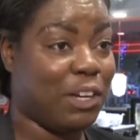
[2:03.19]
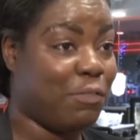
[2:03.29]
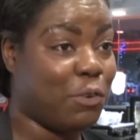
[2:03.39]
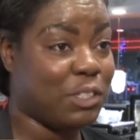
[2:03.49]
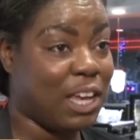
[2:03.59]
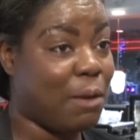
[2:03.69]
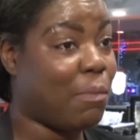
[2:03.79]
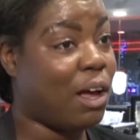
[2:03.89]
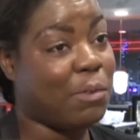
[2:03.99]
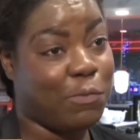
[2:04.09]
being a
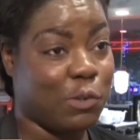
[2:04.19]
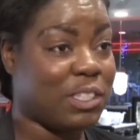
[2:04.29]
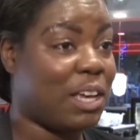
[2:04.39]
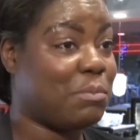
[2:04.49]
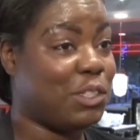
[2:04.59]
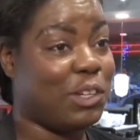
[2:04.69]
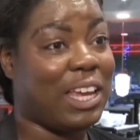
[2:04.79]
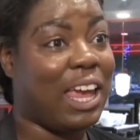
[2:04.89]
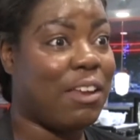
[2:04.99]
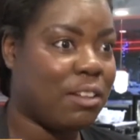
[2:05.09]
full-time mom, a full-time
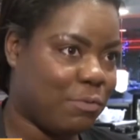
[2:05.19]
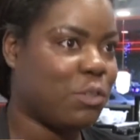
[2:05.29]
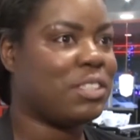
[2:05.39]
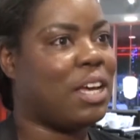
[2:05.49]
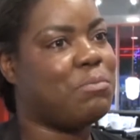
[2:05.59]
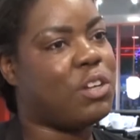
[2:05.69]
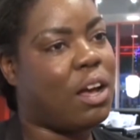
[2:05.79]
student, and full-time